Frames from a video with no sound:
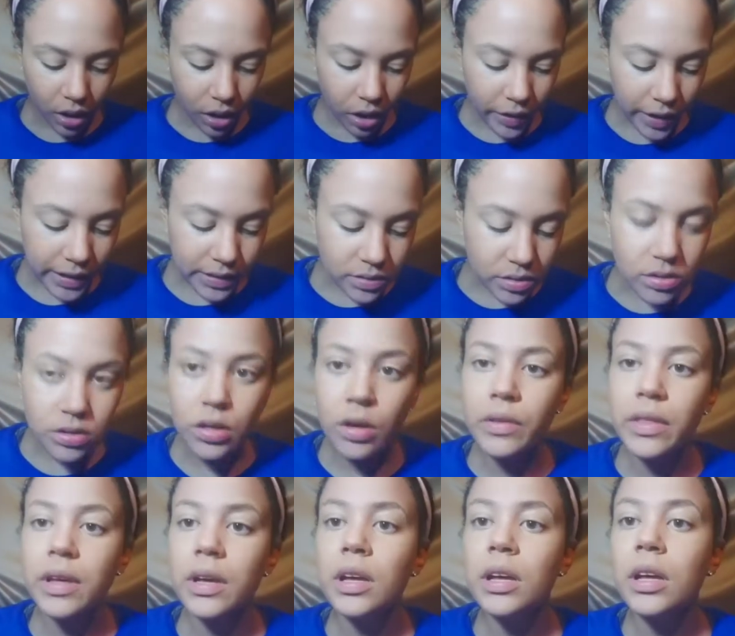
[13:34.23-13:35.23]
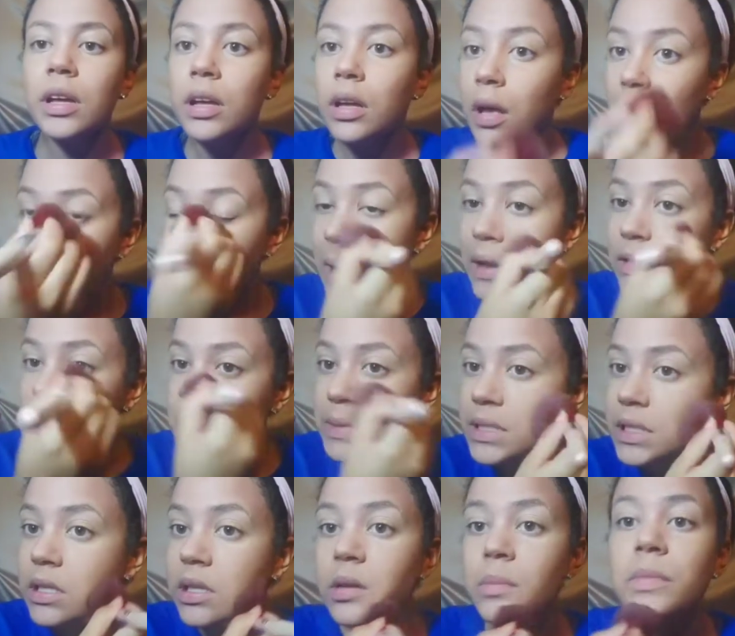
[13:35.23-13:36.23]
Alright, so the
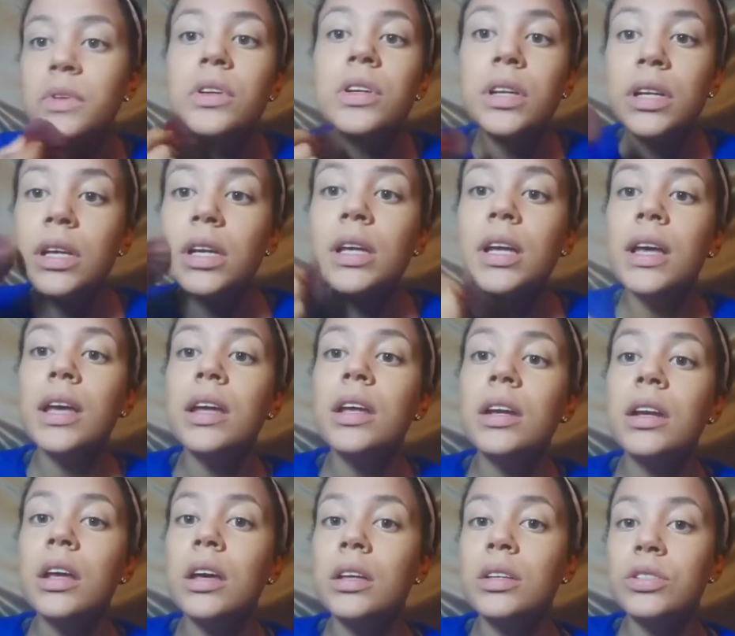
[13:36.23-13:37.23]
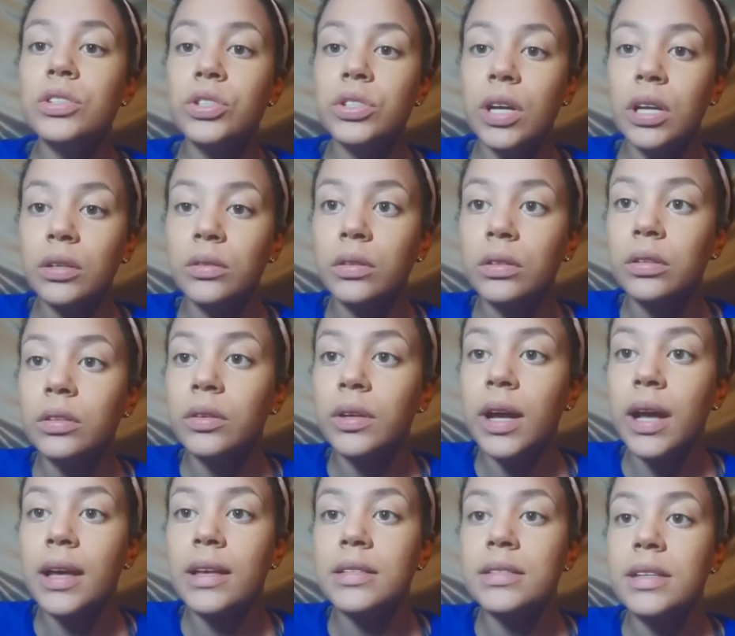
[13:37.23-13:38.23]
LGBT community in general, you
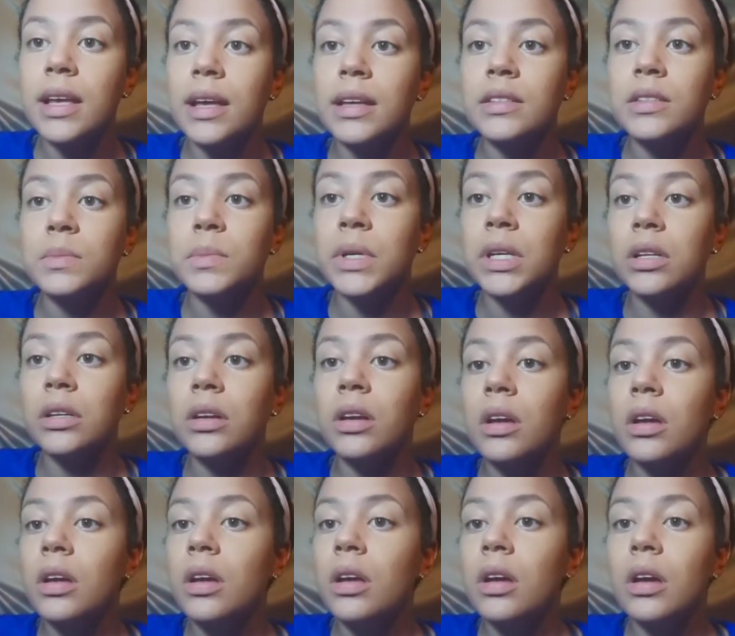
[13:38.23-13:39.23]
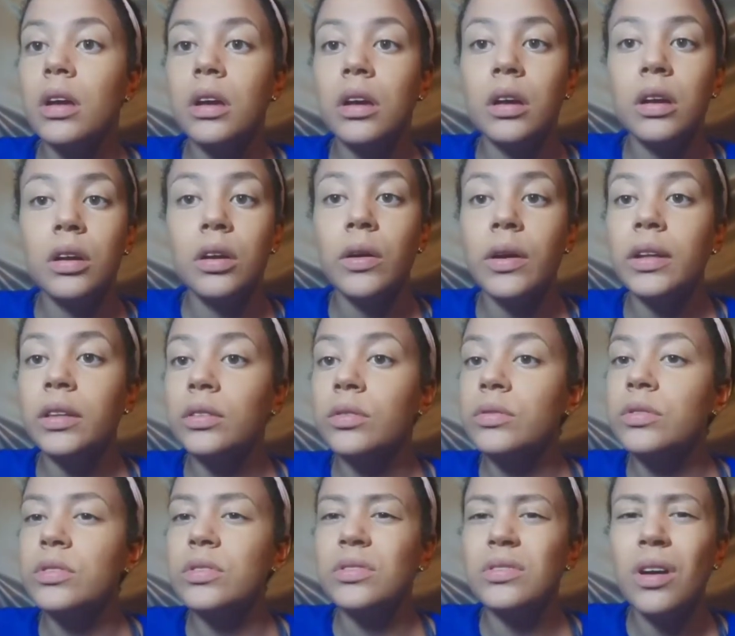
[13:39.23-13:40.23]
guys, has been going through
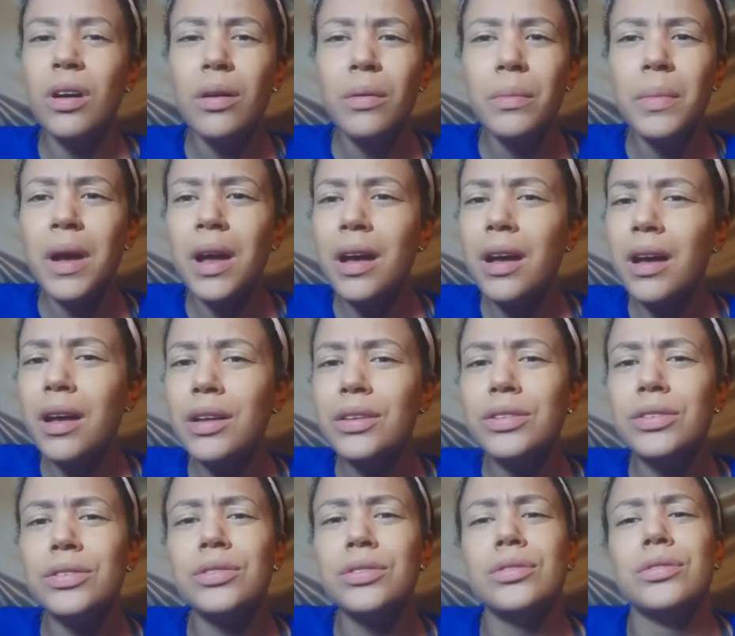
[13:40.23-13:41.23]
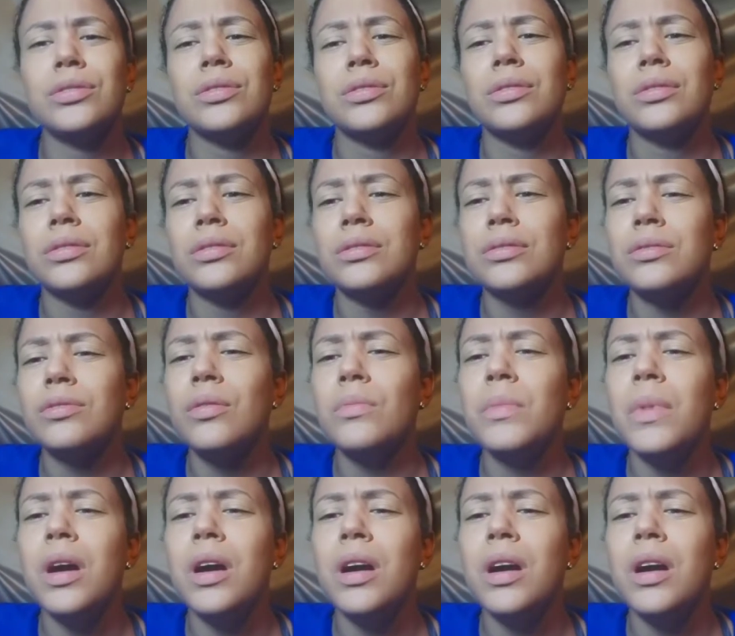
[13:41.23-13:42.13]
so much that